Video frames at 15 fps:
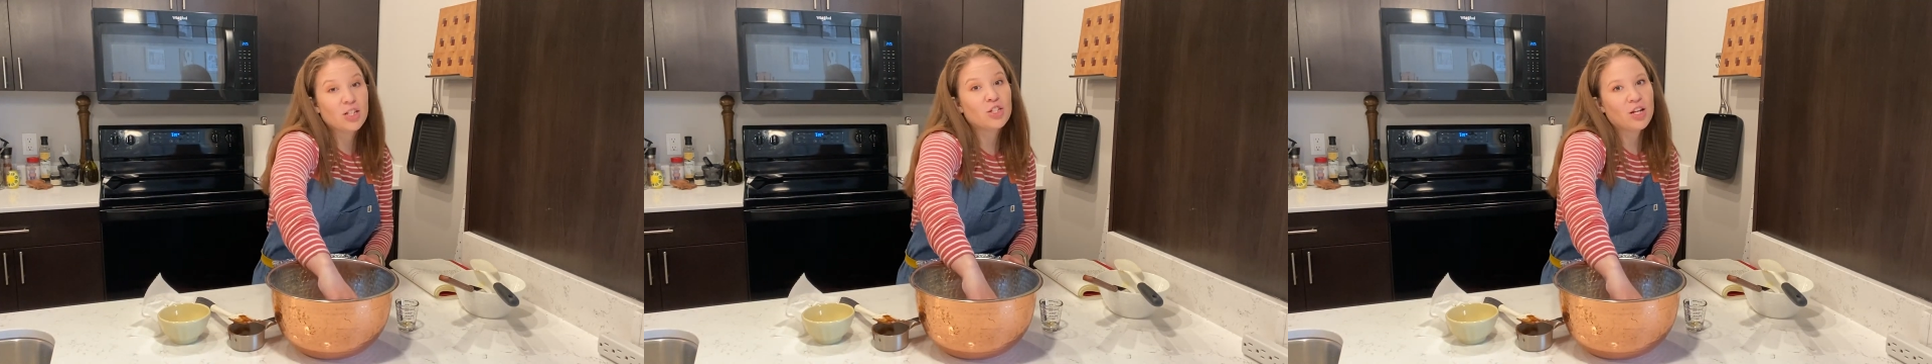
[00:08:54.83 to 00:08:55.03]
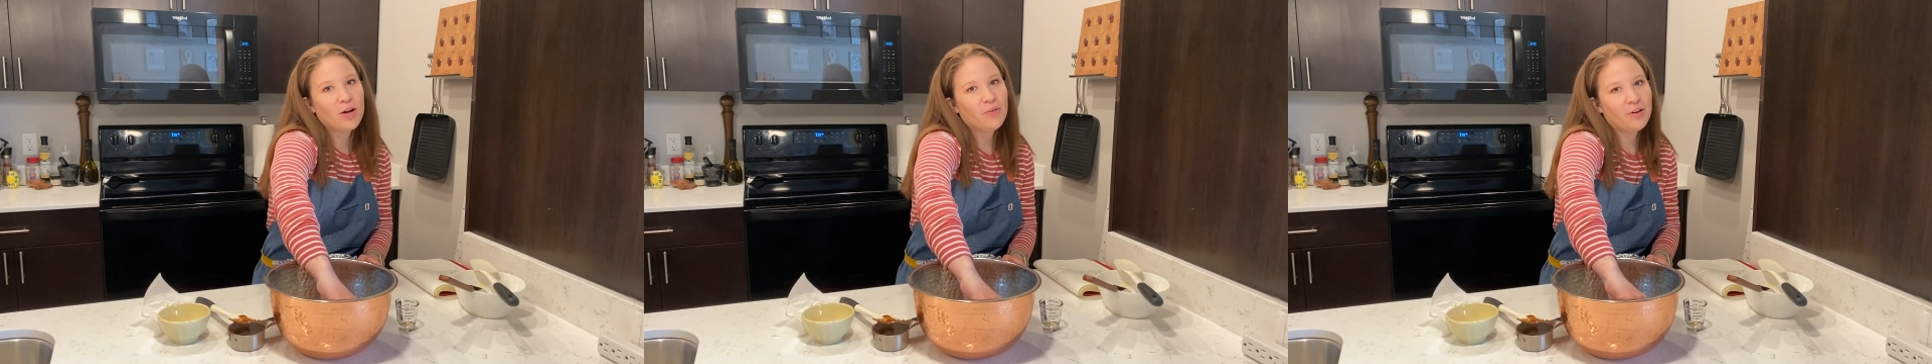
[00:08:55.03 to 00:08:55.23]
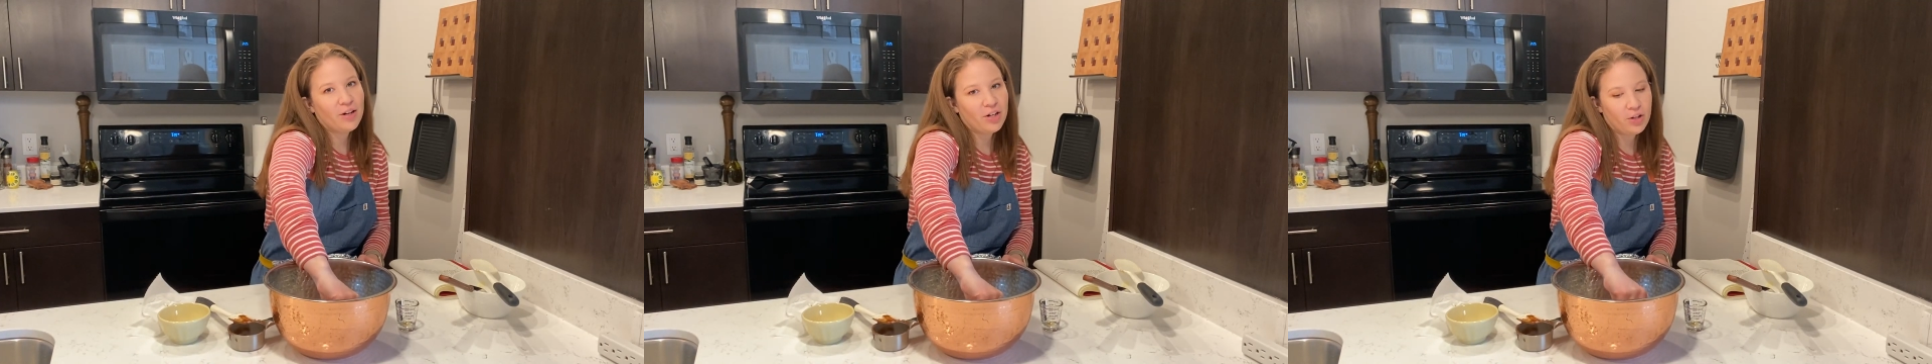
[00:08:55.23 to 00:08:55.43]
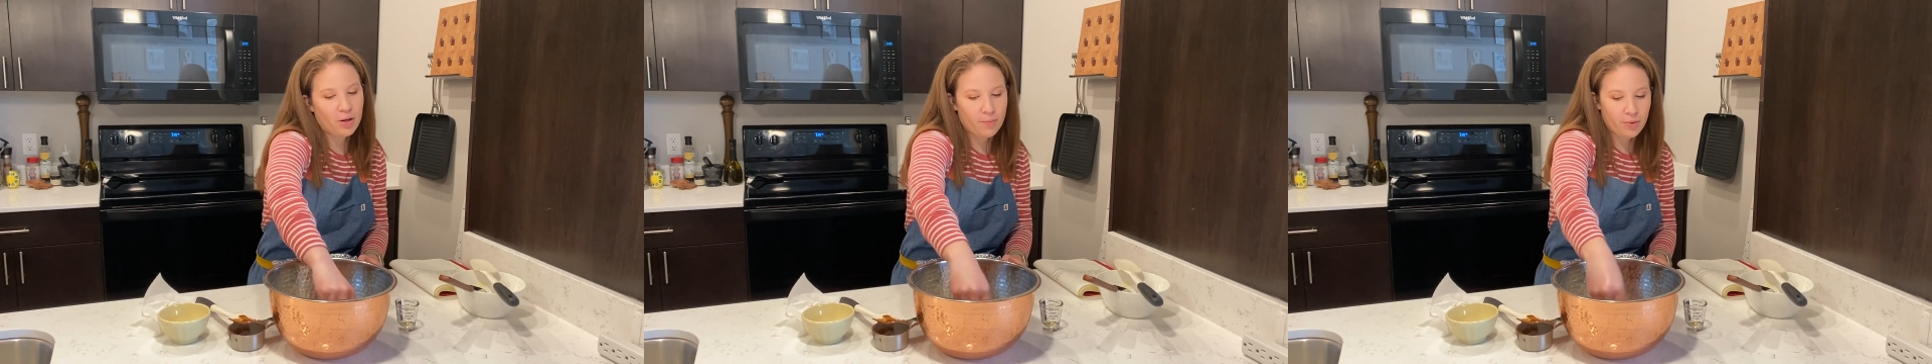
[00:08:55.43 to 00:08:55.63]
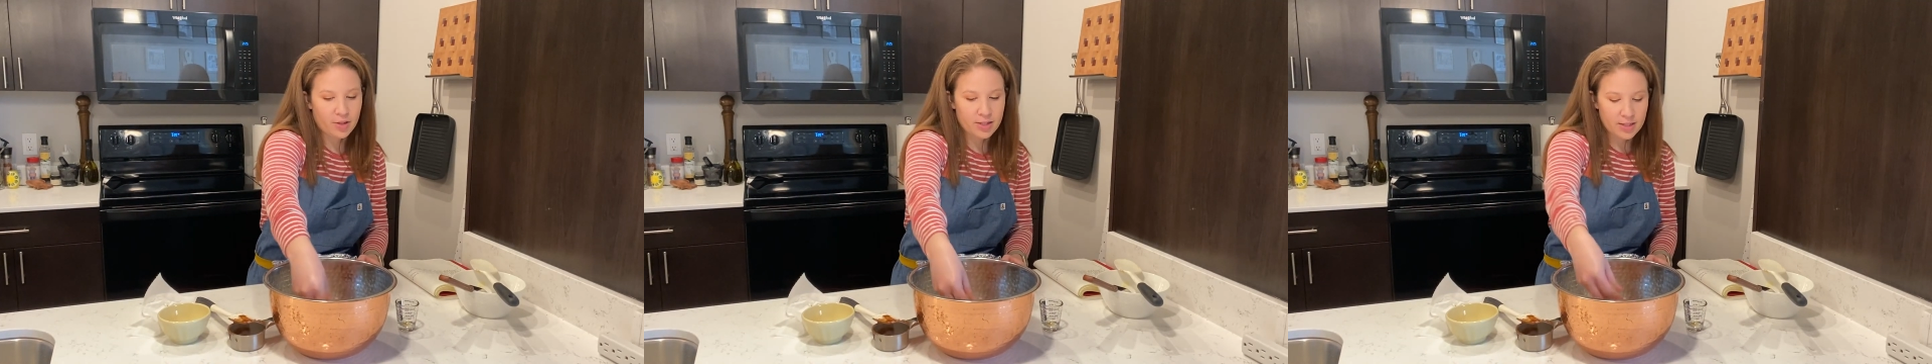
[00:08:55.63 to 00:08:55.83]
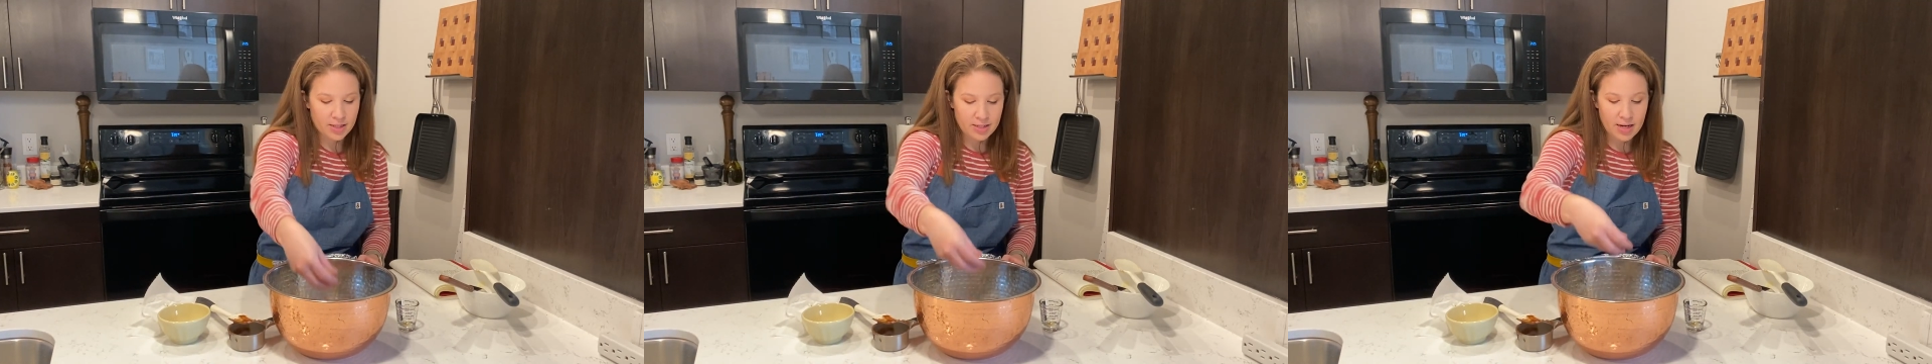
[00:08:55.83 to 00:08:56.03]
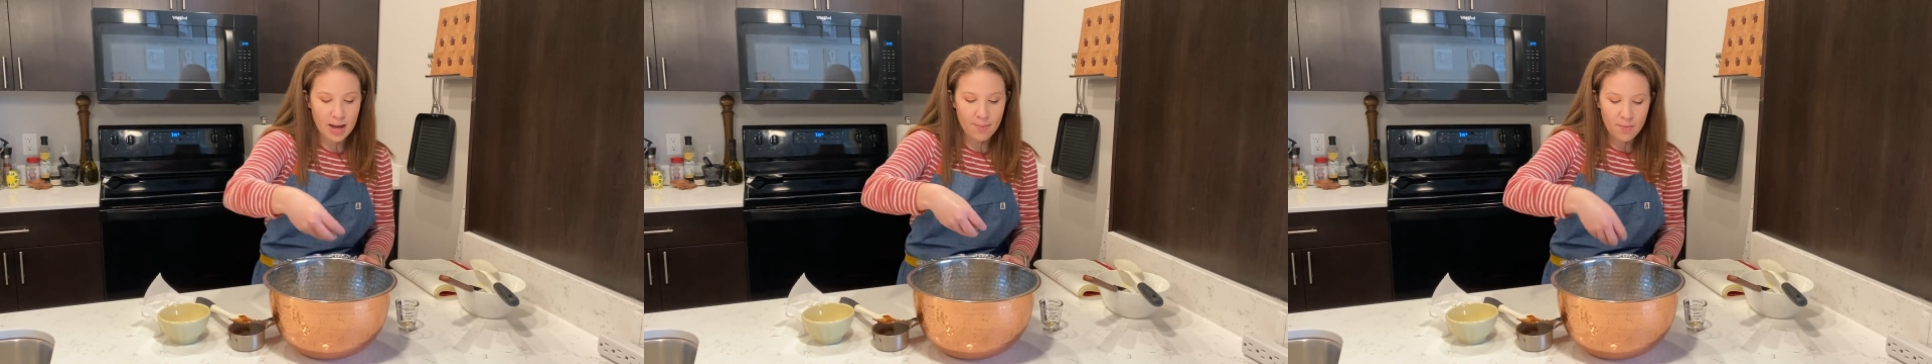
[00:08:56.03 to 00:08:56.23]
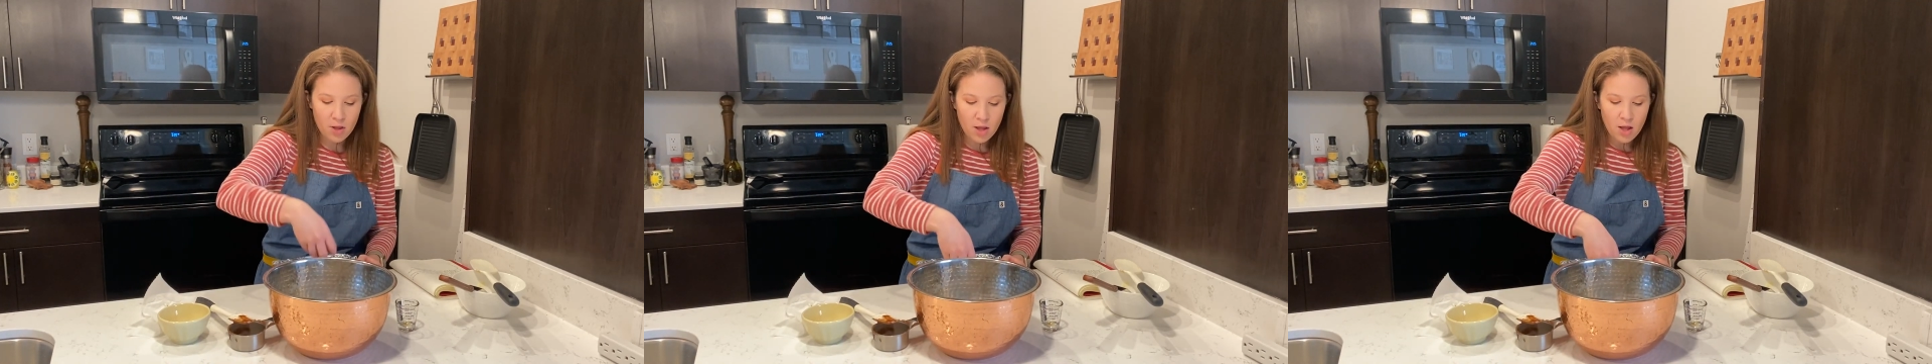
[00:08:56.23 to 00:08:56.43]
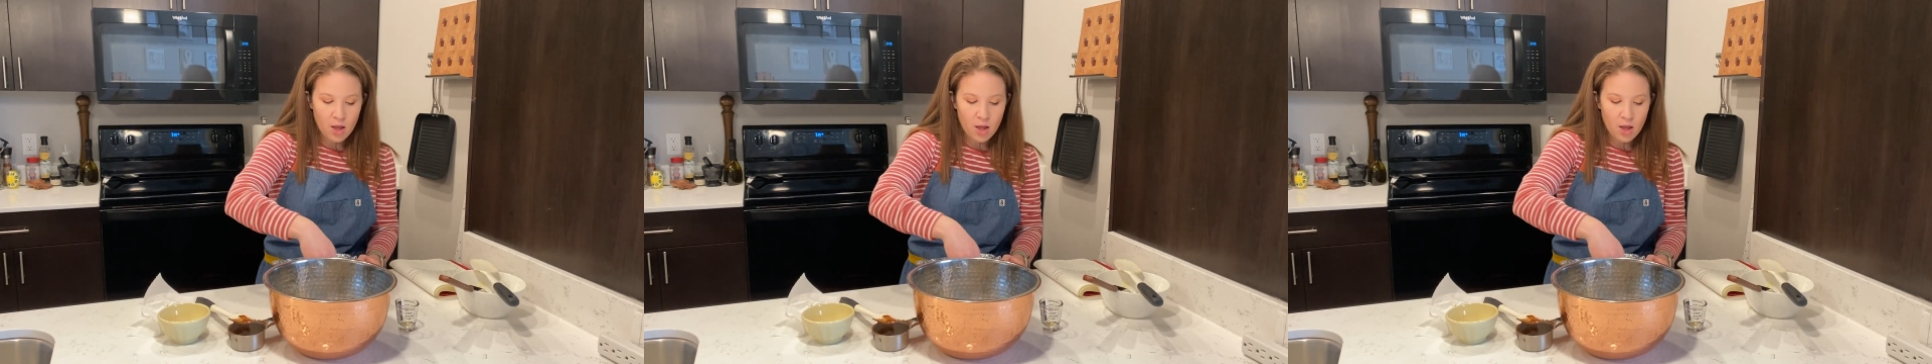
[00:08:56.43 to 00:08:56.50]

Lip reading: So now we're gonna crumble this on top.